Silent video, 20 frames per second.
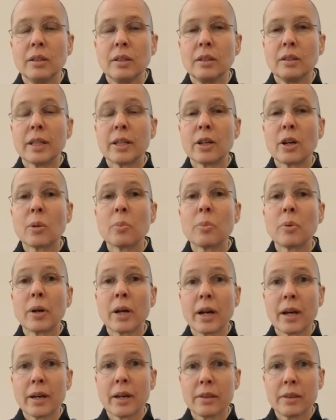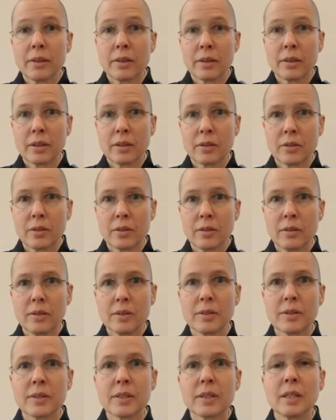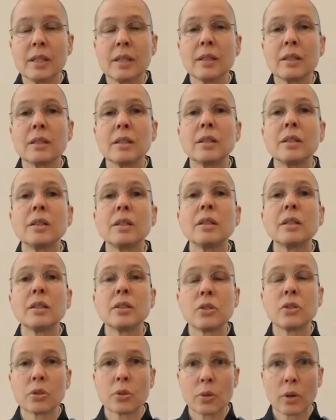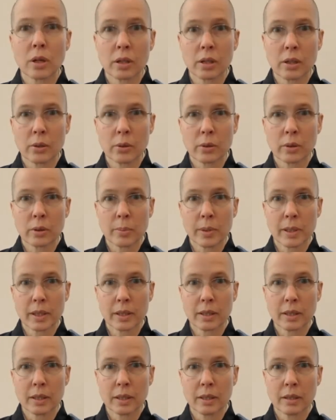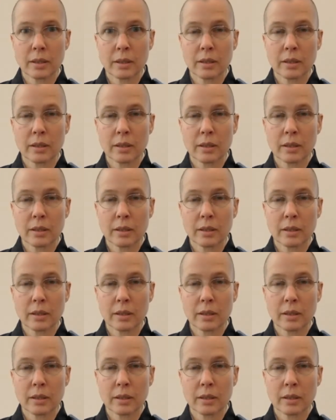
let our breath sink into our lower belly.